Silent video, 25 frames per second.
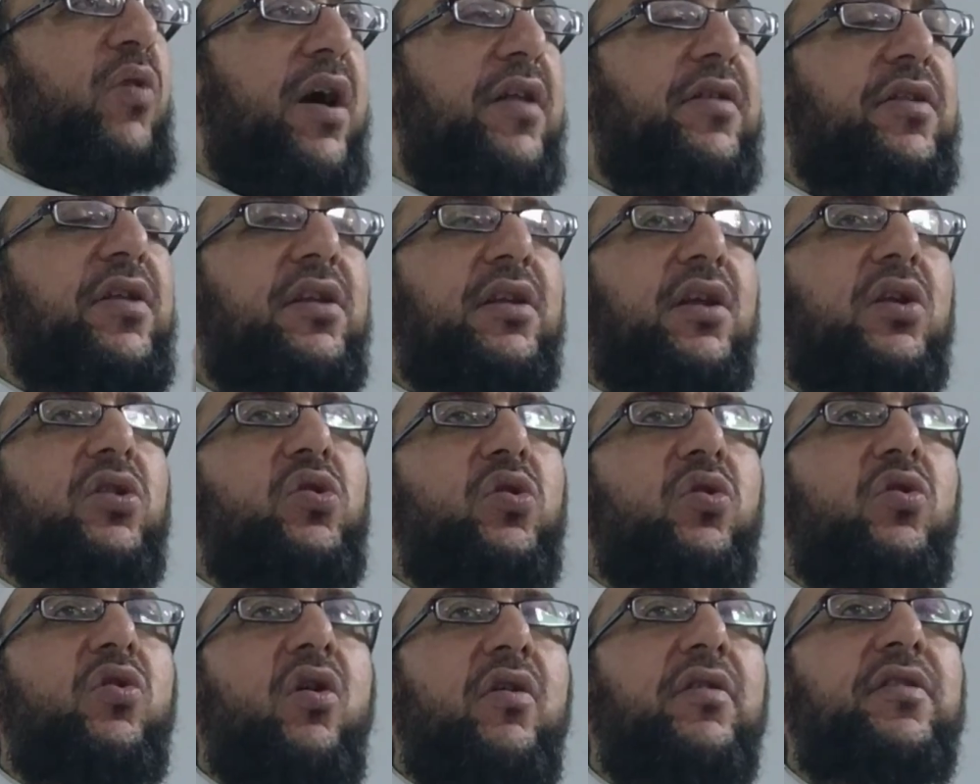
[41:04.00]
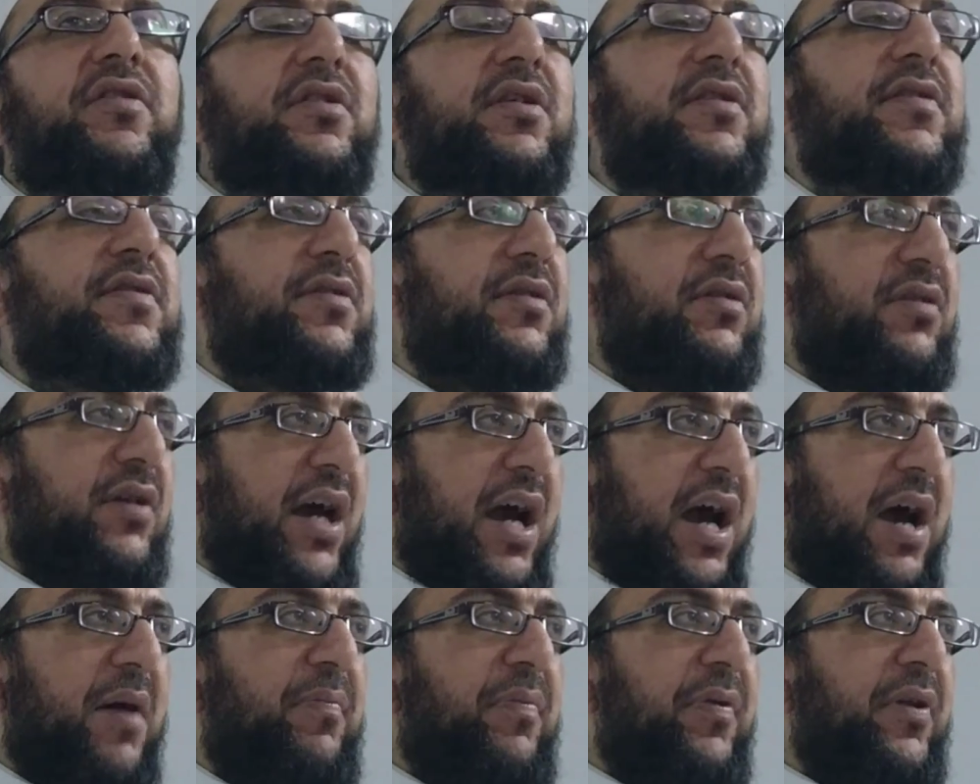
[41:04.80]
that you notice
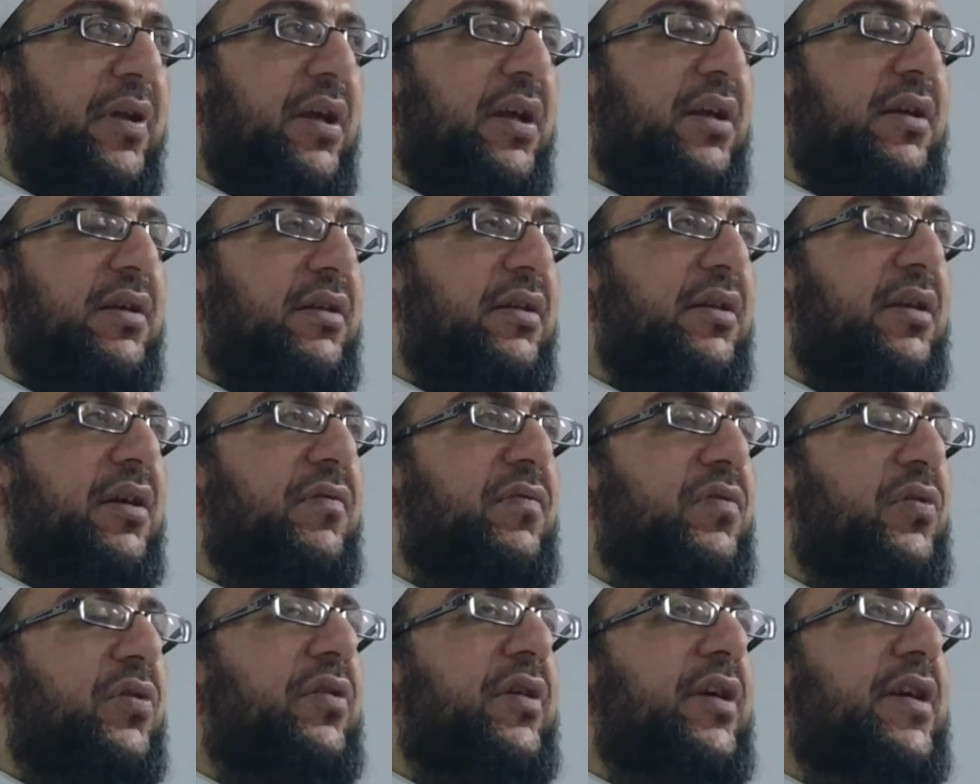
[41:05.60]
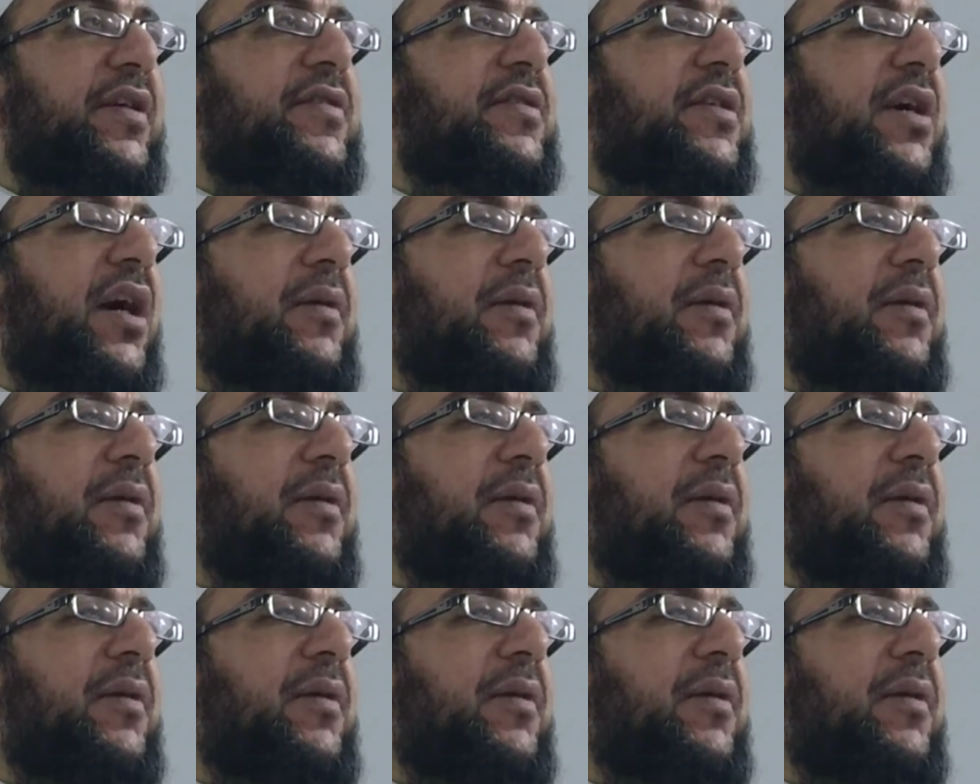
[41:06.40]
happening, therefore, is that